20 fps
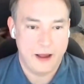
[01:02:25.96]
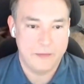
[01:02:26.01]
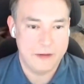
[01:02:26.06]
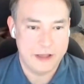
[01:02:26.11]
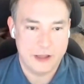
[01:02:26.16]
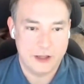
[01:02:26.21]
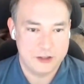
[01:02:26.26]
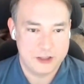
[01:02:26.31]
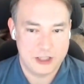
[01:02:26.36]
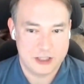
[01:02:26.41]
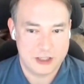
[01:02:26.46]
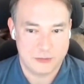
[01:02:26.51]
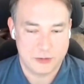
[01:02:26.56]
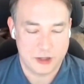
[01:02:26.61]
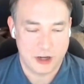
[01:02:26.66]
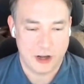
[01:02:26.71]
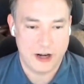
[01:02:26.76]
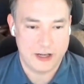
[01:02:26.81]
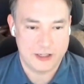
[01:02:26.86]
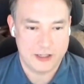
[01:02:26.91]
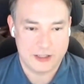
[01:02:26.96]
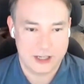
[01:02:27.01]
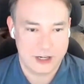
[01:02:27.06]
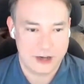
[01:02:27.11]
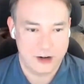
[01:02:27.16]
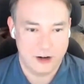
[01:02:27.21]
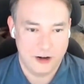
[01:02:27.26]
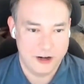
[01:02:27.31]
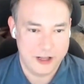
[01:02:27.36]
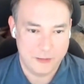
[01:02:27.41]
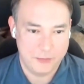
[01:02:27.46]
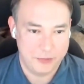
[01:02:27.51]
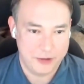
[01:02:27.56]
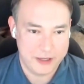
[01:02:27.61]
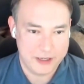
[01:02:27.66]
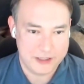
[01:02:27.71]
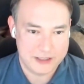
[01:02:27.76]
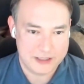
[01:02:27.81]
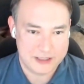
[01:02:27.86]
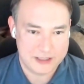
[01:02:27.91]
those systems honestly are already in
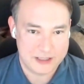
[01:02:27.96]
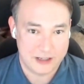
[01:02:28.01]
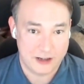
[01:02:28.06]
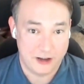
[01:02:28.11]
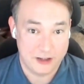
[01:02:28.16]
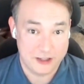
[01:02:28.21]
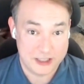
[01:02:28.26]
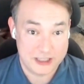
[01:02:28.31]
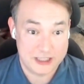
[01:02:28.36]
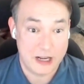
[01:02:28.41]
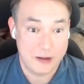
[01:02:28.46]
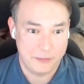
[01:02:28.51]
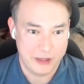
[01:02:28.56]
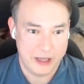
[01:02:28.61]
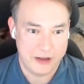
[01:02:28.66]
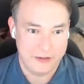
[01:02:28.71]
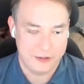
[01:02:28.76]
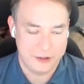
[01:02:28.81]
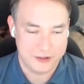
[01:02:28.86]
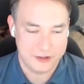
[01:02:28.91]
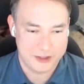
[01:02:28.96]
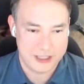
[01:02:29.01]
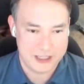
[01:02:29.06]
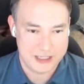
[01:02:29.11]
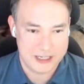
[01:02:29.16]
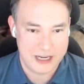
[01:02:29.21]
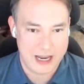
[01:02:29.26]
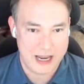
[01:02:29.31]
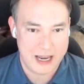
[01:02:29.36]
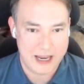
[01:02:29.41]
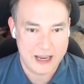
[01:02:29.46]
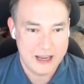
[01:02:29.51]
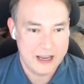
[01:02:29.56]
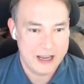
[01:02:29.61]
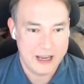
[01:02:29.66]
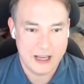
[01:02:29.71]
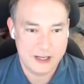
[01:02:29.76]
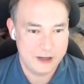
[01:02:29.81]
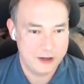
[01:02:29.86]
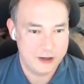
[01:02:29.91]
place on some level today,
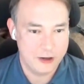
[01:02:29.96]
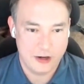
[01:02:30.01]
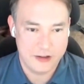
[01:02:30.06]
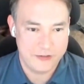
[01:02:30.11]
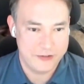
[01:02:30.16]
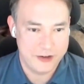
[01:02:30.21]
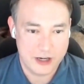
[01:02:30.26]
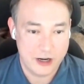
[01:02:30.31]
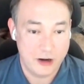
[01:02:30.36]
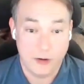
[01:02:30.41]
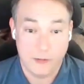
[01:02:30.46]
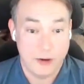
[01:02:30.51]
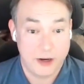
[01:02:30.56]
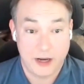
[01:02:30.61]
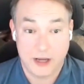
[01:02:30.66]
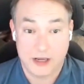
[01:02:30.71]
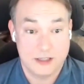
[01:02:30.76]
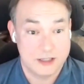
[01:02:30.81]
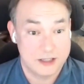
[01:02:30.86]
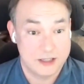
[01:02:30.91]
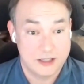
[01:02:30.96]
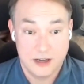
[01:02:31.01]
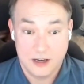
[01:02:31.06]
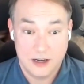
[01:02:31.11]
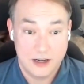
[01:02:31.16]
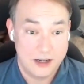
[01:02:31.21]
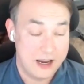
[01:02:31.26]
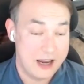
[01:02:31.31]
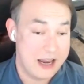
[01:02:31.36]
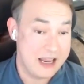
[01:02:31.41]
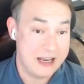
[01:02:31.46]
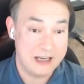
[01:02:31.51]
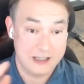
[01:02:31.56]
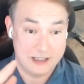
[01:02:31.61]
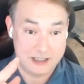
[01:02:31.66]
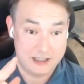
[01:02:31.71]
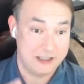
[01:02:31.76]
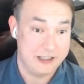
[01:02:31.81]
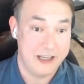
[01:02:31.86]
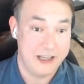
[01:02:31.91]
and you don't even know it because it
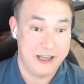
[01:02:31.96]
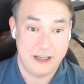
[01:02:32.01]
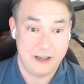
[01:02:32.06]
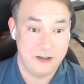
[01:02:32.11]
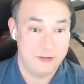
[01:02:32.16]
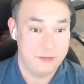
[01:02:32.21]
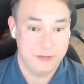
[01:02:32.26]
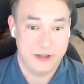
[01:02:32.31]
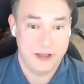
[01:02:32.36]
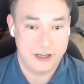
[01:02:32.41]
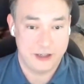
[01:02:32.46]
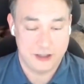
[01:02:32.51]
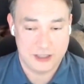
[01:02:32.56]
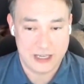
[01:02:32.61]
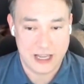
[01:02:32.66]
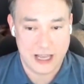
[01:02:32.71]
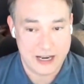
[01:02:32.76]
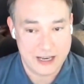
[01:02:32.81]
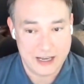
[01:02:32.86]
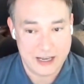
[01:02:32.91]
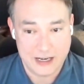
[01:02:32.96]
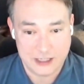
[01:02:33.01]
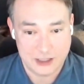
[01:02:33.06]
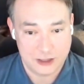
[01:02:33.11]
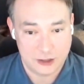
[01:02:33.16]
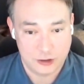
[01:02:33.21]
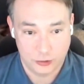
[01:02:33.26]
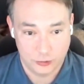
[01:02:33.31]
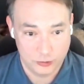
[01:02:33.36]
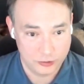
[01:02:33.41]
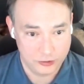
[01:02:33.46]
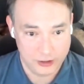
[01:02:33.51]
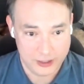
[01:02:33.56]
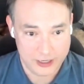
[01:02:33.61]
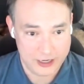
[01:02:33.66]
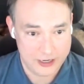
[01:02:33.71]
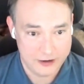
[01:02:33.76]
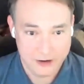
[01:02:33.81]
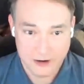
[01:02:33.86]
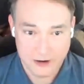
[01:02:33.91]
is like you said, it is
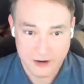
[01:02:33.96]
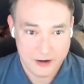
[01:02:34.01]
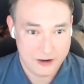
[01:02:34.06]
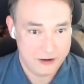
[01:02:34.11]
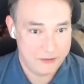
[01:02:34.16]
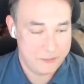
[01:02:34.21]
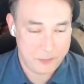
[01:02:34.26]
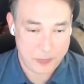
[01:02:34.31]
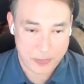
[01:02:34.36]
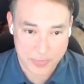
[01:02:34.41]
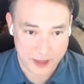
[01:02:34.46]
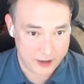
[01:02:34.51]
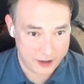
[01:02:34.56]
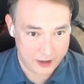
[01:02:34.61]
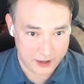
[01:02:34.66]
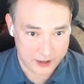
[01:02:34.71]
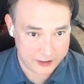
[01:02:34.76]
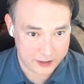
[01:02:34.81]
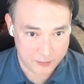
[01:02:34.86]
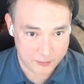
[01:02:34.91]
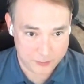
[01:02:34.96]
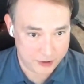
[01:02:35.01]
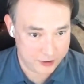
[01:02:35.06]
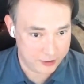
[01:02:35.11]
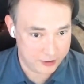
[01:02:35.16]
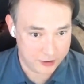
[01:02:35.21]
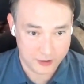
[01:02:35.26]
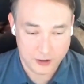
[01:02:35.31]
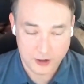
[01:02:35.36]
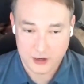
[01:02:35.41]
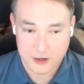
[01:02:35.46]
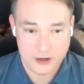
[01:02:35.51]
truly a computer.